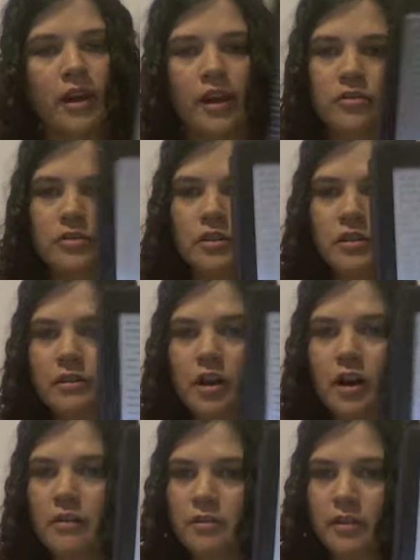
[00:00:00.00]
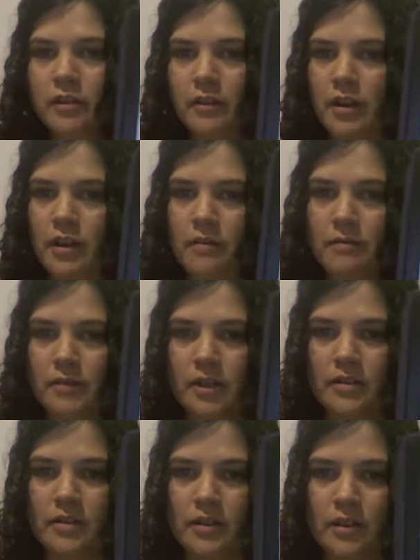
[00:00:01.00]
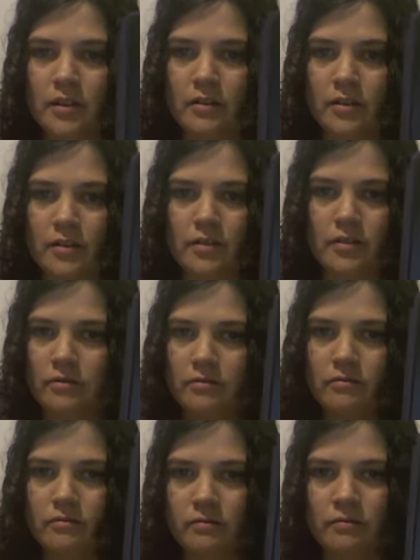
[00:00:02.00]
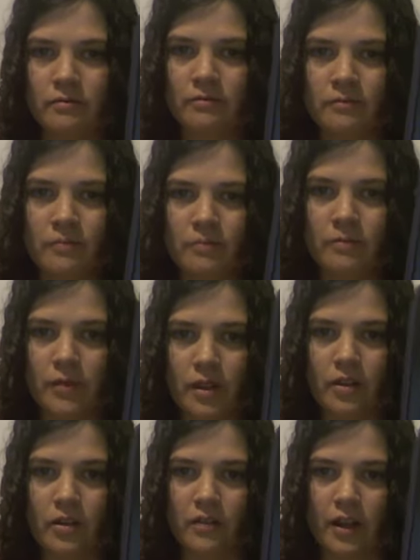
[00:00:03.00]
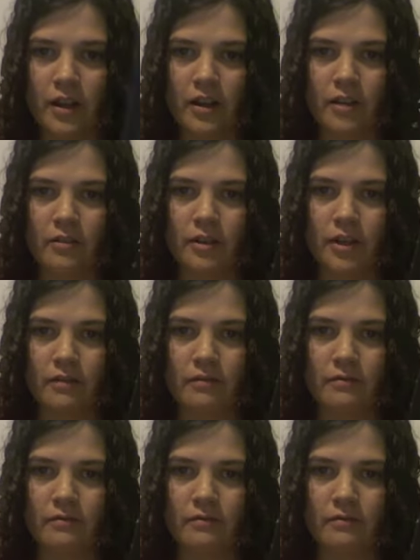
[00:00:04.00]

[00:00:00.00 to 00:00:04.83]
I usually leave it off during the day because I think it looks fine. I can read it.